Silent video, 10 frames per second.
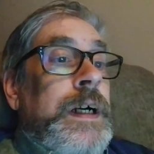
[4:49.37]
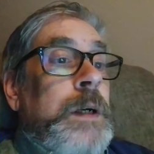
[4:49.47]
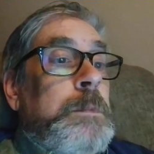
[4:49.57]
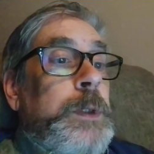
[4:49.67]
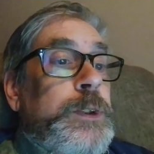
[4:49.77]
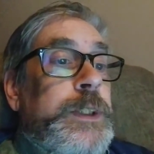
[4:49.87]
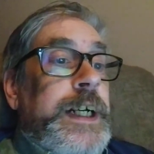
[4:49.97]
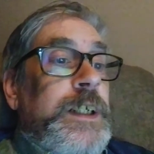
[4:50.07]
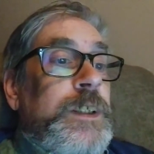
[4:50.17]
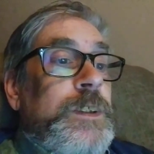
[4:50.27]
Bruce
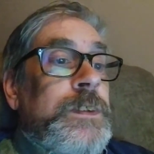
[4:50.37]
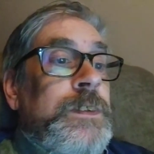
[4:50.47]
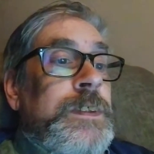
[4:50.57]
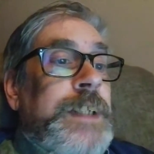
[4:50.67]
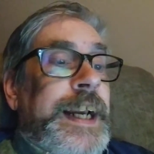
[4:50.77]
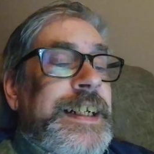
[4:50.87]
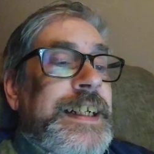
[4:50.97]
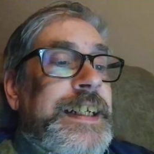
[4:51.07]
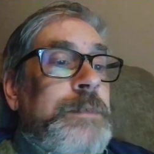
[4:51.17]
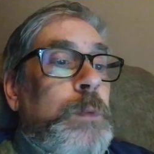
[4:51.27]
Carroll's kind of
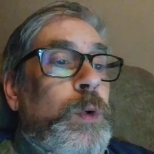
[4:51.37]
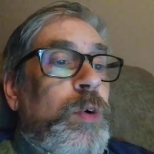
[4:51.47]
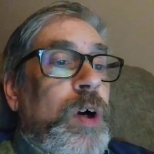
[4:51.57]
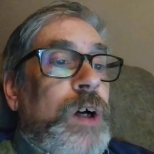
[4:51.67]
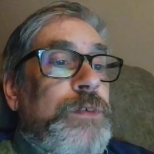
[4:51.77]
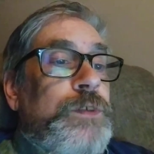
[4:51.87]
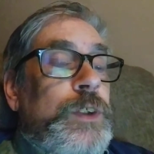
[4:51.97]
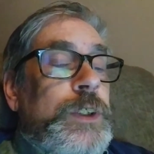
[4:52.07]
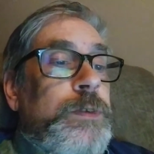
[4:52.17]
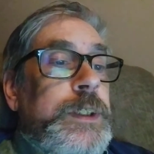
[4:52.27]
getting more off
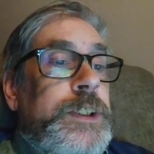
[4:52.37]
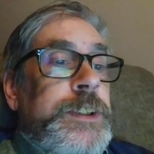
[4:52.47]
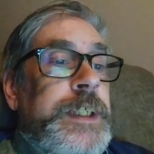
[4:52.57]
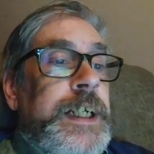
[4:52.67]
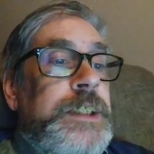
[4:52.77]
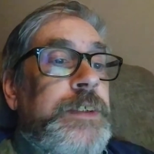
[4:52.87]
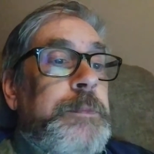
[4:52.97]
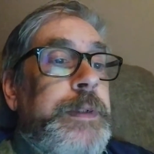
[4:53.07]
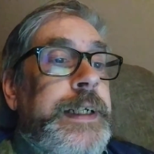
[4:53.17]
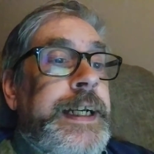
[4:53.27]
to Christian country,
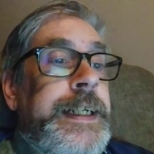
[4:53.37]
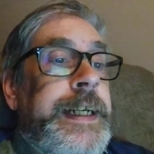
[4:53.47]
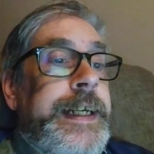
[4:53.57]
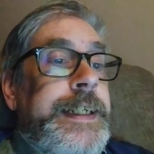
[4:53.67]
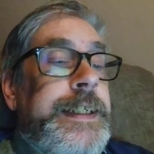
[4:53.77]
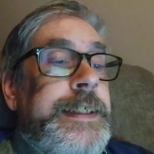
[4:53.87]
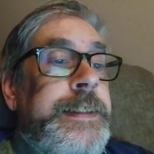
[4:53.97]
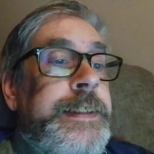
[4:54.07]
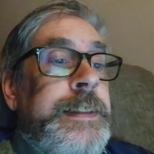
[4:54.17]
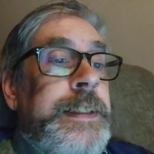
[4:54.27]
but I kind
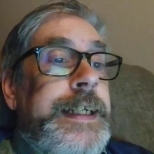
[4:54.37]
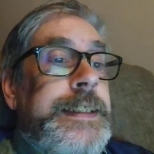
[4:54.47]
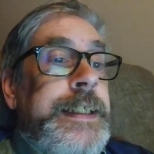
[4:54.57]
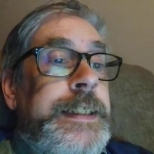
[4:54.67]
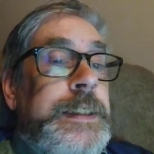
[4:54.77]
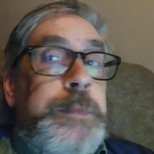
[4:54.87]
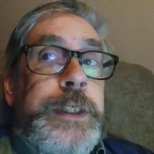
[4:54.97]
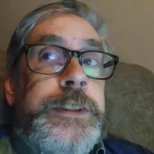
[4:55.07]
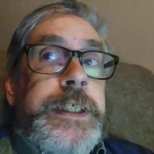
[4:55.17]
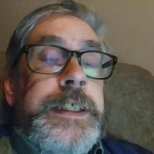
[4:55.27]
of likes his
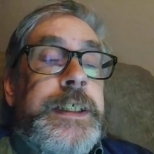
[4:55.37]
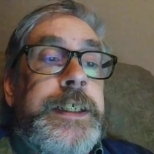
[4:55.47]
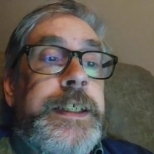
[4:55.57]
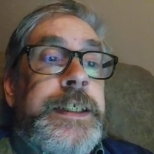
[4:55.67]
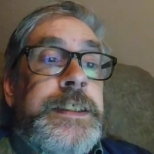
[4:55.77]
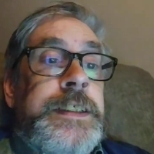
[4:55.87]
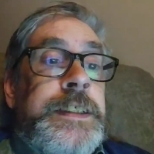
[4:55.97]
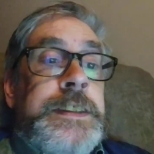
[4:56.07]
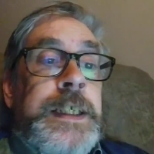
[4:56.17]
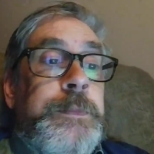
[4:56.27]
music.
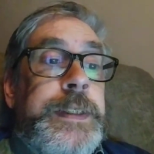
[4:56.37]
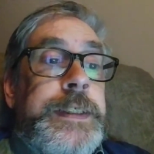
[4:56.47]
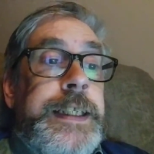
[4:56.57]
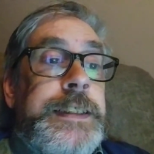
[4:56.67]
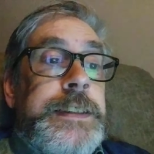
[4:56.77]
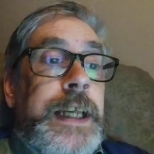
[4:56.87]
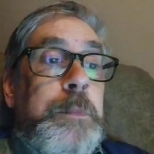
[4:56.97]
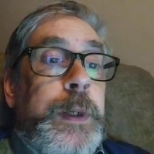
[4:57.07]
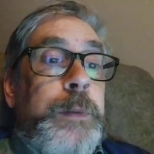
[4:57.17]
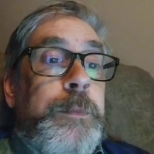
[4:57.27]
Some of the things
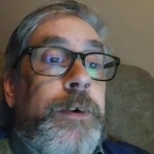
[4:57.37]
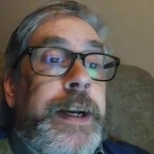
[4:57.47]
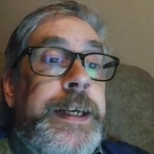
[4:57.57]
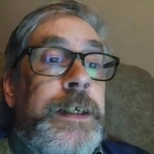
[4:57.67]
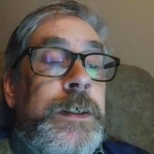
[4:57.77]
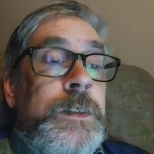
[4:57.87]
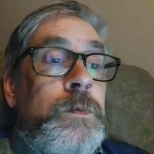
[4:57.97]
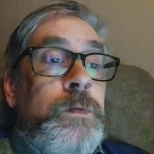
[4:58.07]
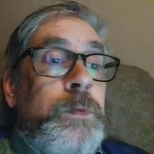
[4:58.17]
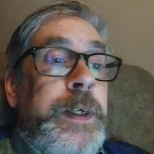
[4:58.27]
like Boomerang are
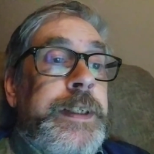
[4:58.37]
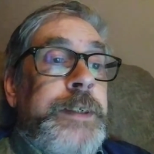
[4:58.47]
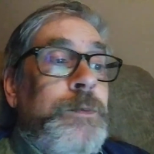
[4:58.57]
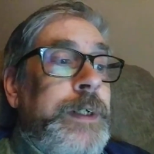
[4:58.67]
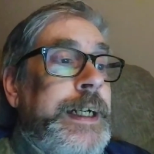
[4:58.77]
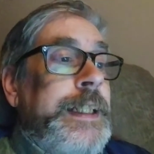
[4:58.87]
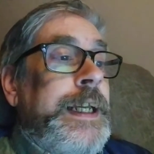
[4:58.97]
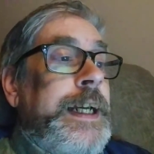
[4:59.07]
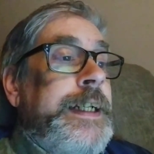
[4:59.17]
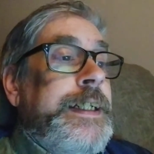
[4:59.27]
really what I
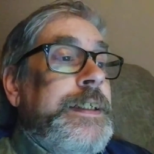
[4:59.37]
like.